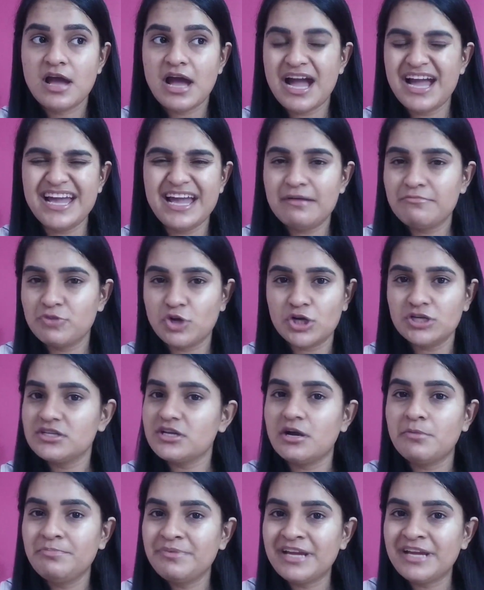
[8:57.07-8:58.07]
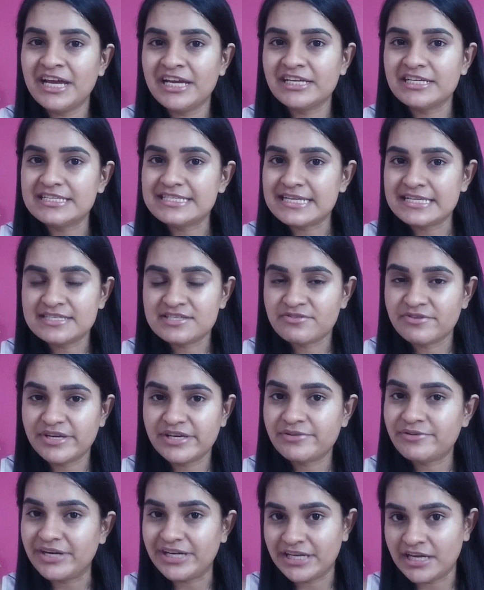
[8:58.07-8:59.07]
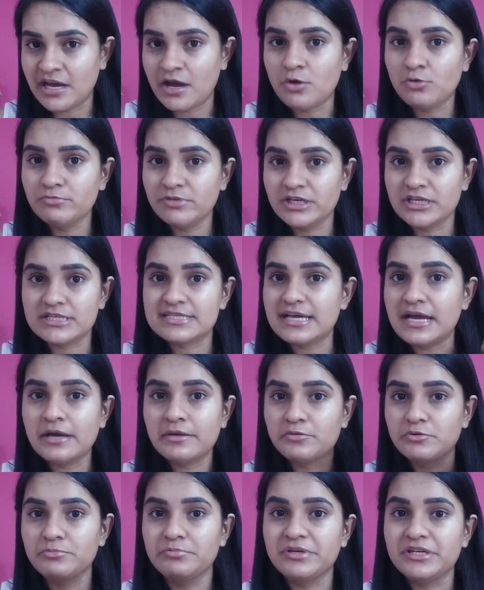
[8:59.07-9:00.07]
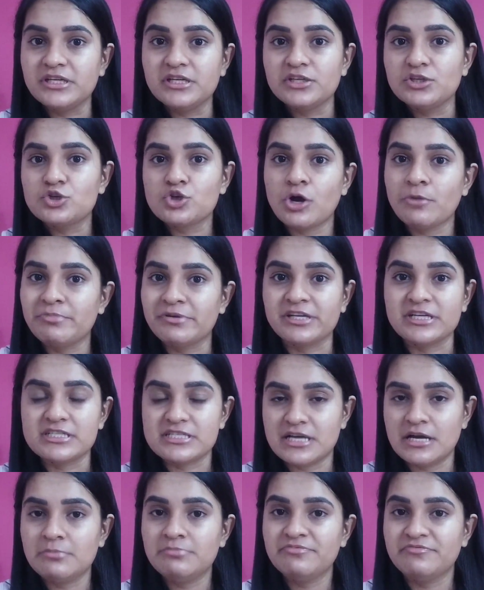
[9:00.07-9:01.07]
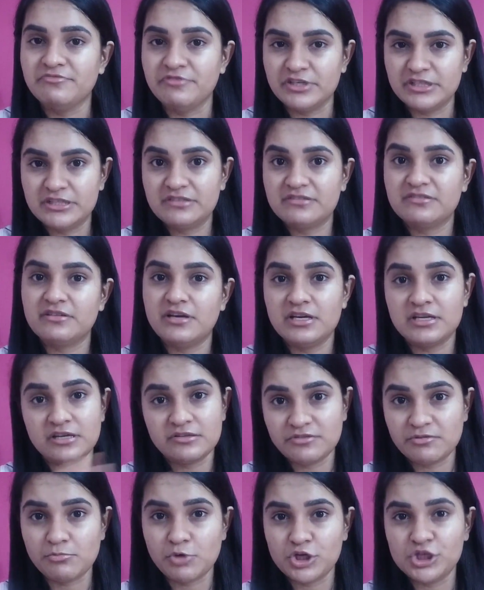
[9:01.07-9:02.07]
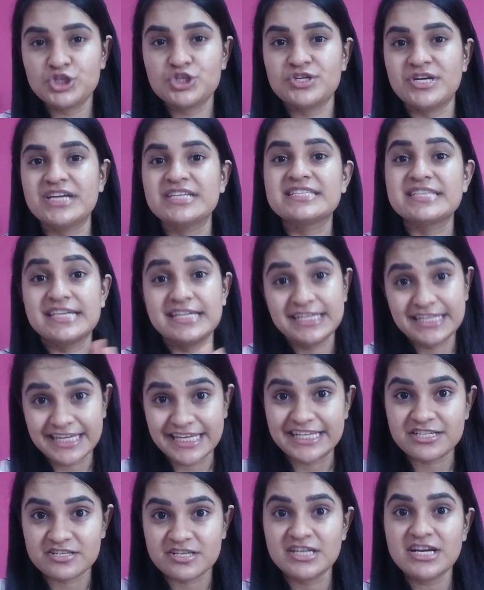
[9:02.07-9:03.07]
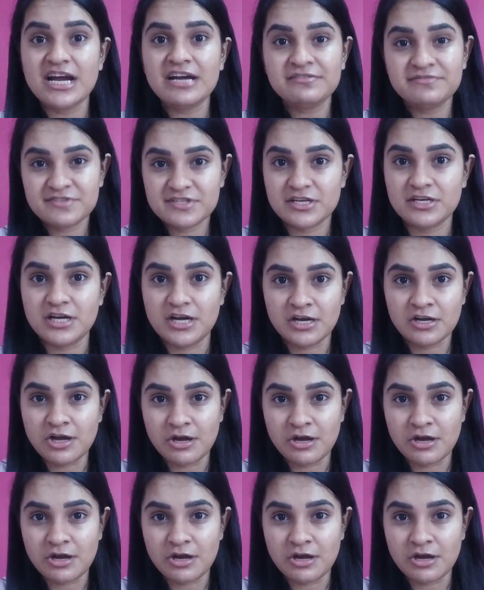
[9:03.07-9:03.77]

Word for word: I am not applying a sunscreen right now because I would be topping it up with another moisturizer later after a